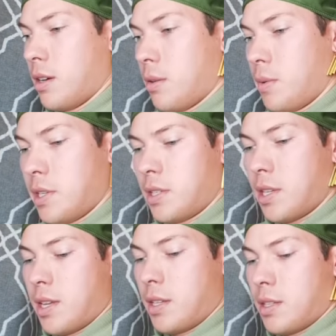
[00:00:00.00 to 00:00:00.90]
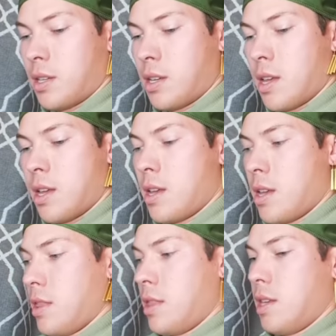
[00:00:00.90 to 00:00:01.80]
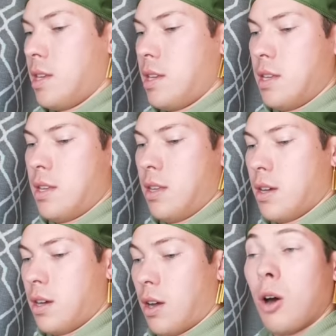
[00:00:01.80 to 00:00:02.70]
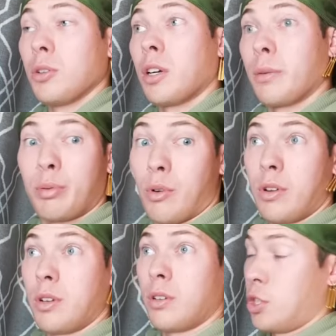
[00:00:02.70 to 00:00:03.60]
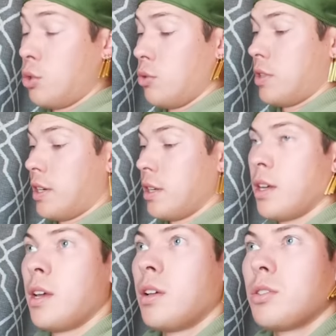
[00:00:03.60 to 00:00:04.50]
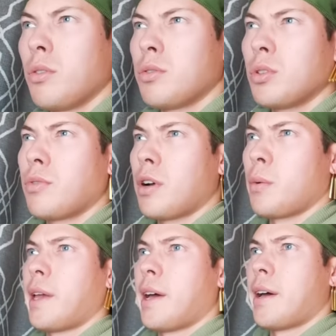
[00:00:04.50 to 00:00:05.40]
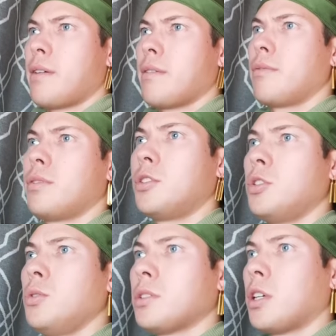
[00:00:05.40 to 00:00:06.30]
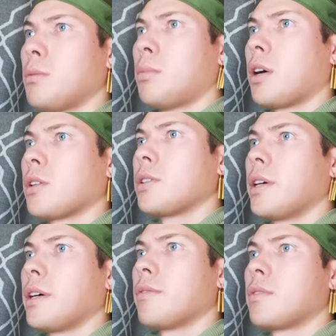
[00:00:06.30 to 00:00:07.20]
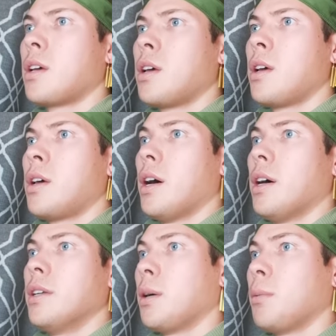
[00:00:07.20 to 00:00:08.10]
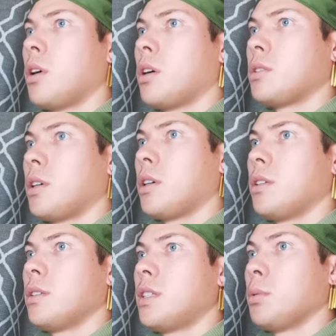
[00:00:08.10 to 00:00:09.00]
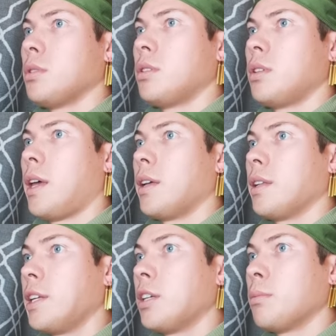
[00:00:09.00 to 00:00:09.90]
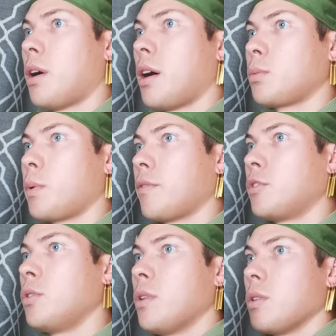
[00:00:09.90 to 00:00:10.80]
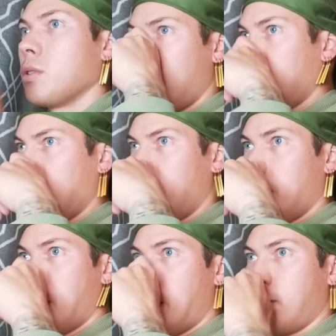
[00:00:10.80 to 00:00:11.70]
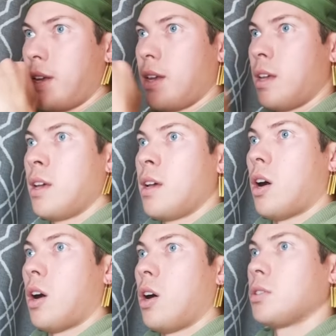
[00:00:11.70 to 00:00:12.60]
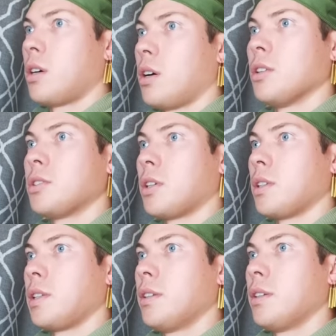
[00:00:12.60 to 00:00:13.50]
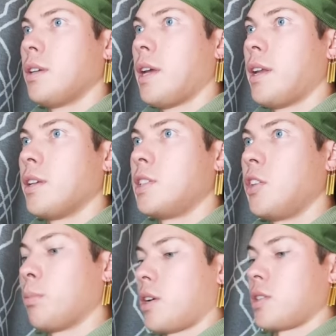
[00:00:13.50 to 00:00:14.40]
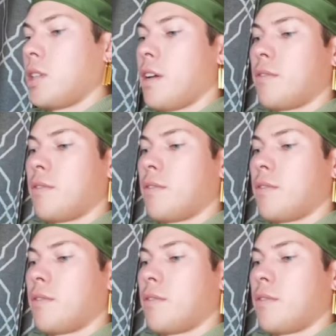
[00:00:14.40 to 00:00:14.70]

Uh, we just hit the uh, Perona, Corona, huge hit. So so far we have two Altar boxes box left, a double Altar, double and a leader box. We have two of those left, and then we have a alt art, leader, and a secret box